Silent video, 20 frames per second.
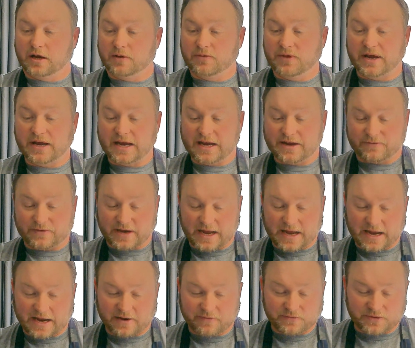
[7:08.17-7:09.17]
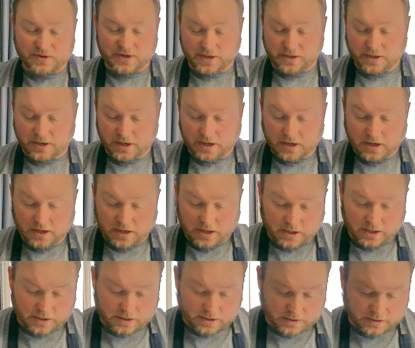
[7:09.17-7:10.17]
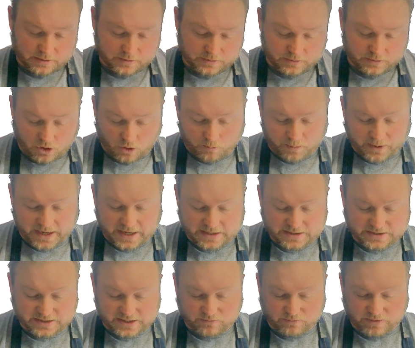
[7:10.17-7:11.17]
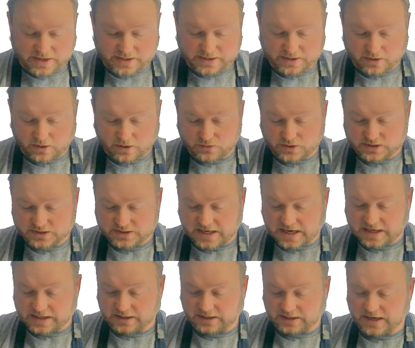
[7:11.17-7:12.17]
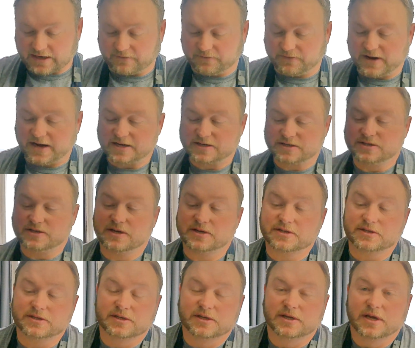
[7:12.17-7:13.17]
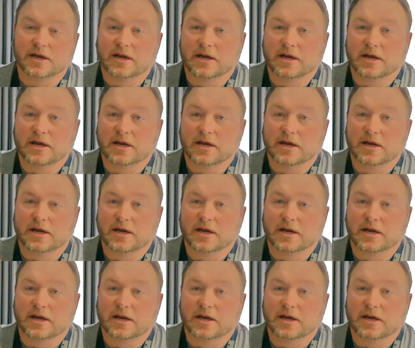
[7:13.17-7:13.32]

they even have the opacity right there on the side, and light fastness